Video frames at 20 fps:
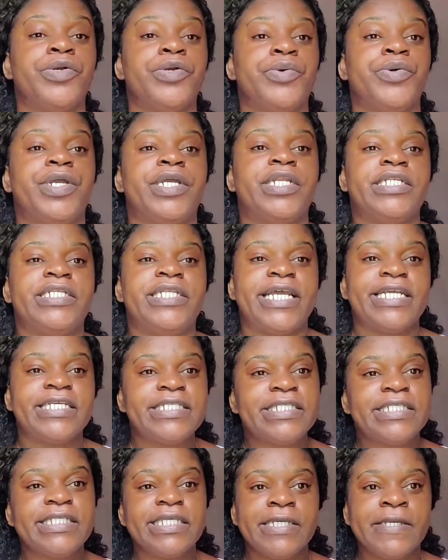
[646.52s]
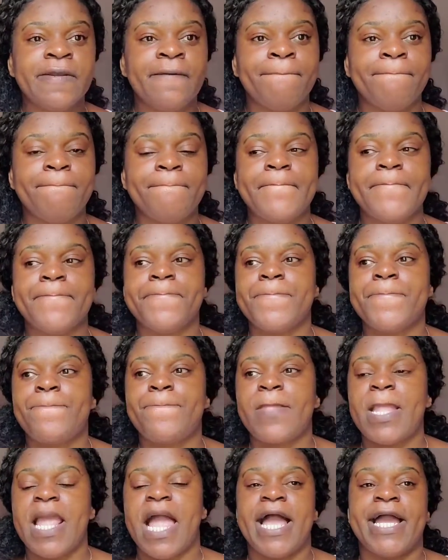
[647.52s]
we'll be undergoing testing,
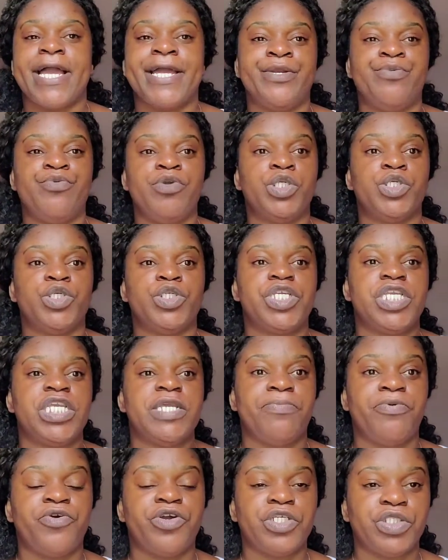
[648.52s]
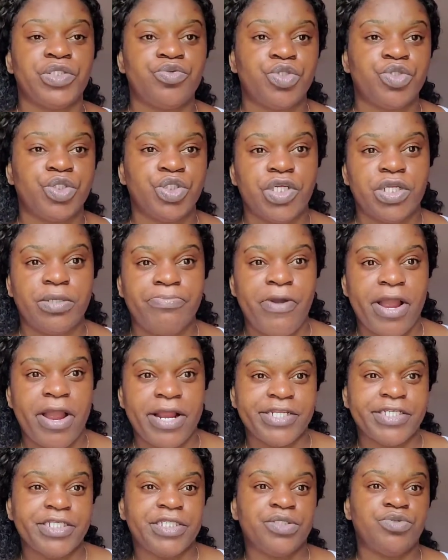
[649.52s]
and we should keep our
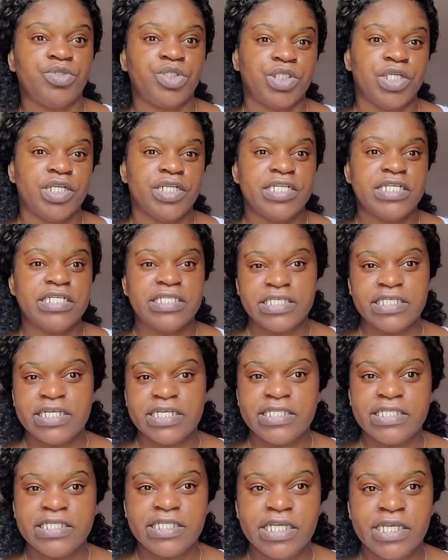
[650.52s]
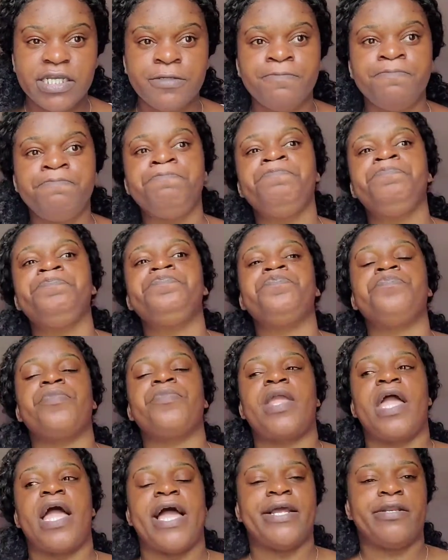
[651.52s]
practice social
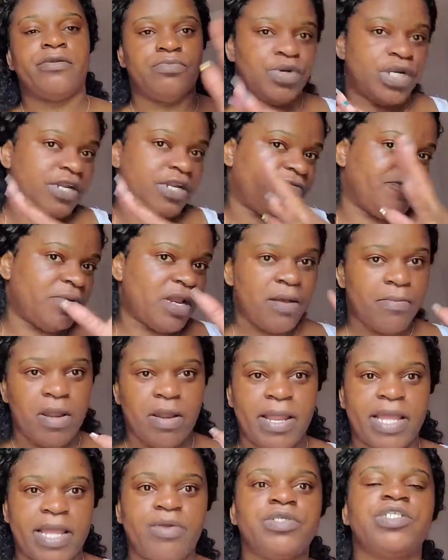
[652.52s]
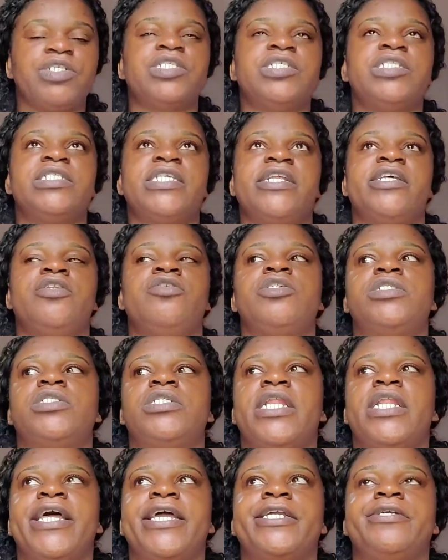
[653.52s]
distancing and whatever, blah blah blah. It was
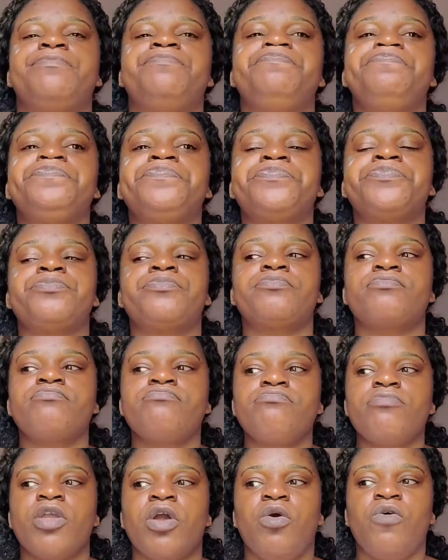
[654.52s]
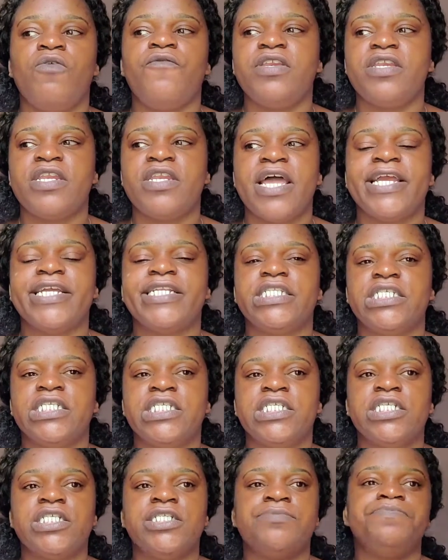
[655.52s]
just telling us like
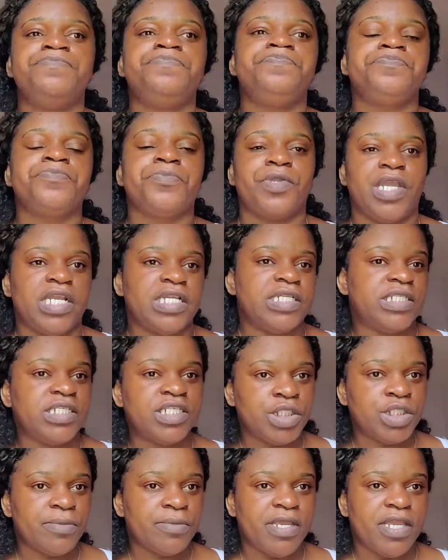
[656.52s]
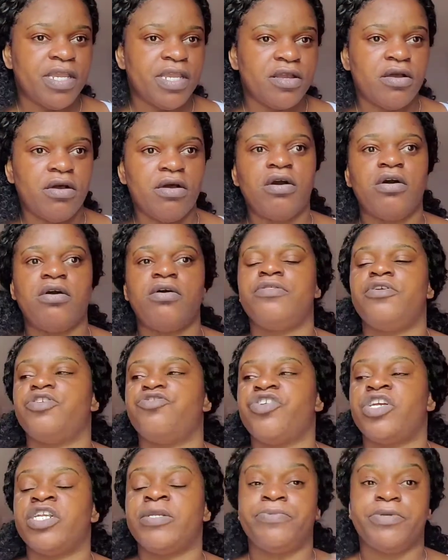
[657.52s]
COVID-19, it's in
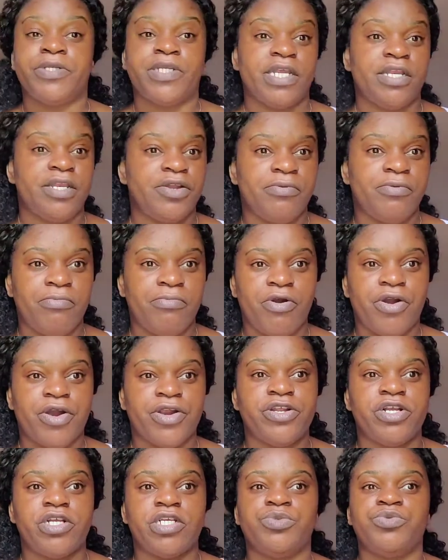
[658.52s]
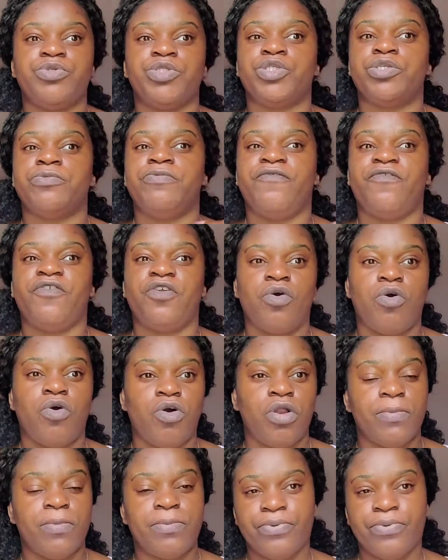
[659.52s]
Jamaica, they're trying to protect their borders, we should